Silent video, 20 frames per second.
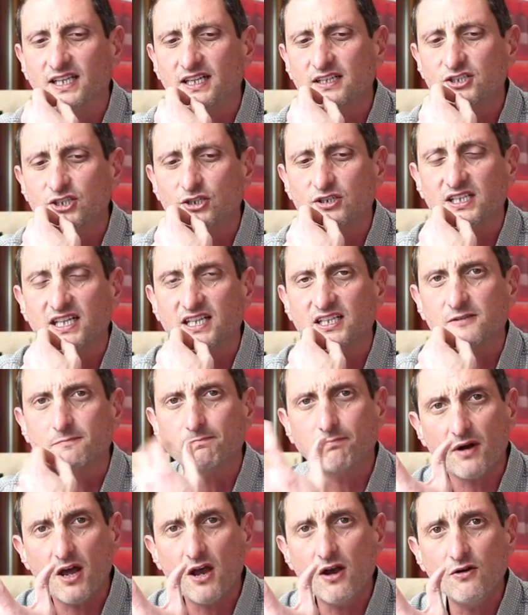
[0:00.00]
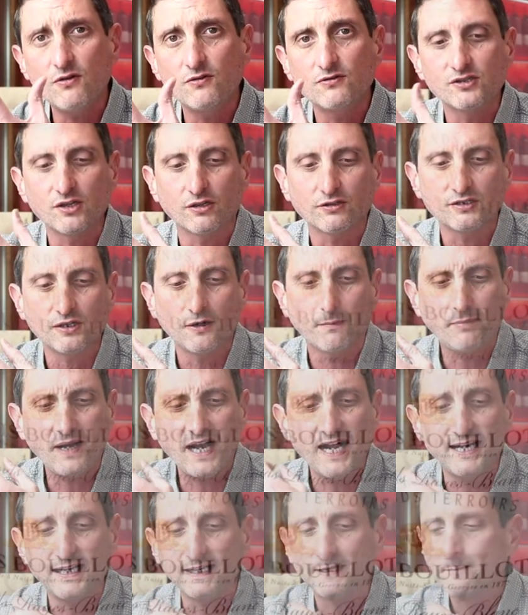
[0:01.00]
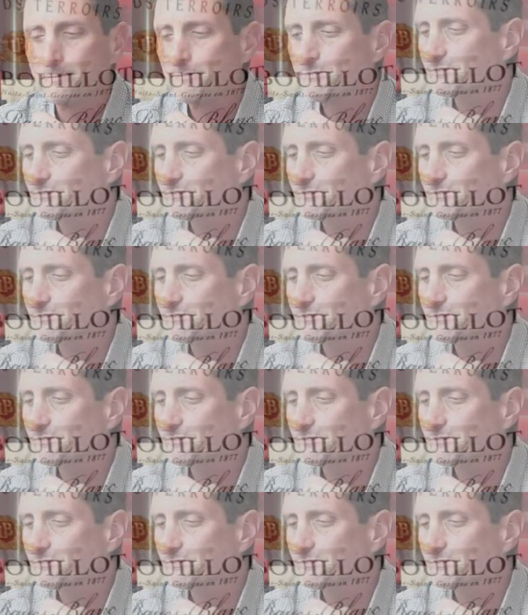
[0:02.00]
that just explodes on your palate.